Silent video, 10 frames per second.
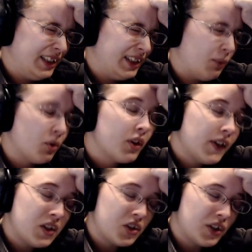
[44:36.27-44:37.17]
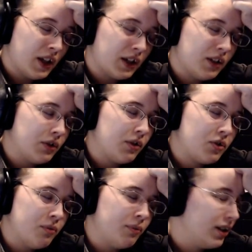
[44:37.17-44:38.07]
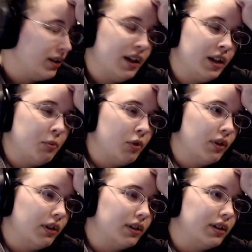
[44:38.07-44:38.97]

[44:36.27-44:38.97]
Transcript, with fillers: I would say Shingeki no Kyojin, but not anymore.